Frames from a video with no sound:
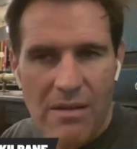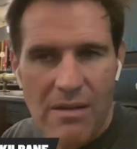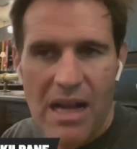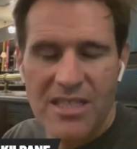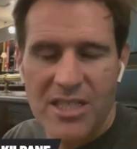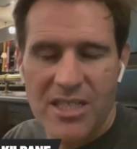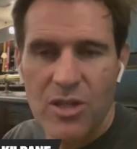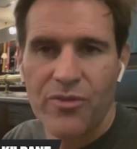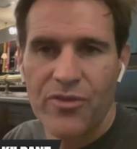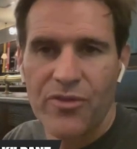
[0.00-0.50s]
I,
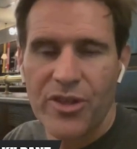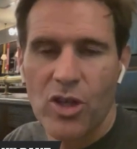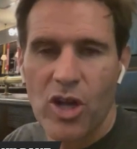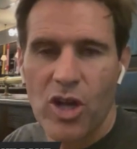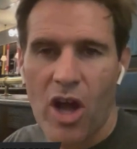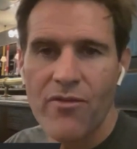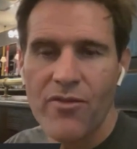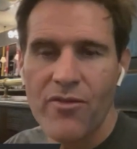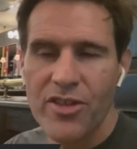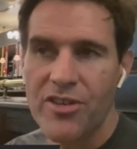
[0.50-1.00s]
I still feel
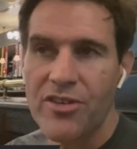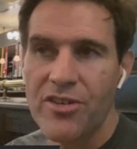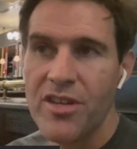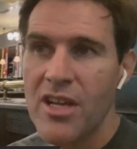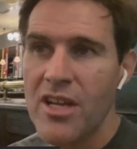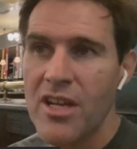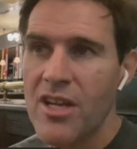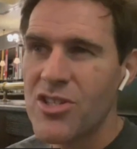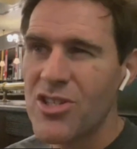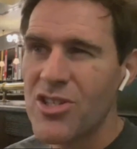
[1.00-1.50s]
confident.
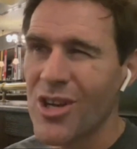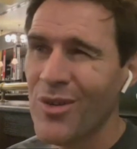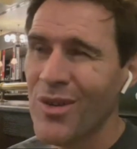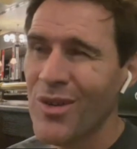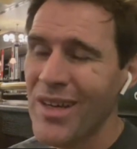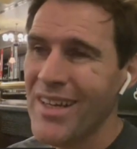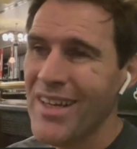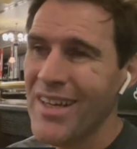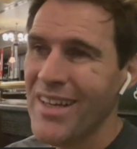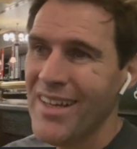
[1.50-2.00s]

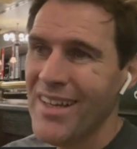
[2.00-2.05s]
So,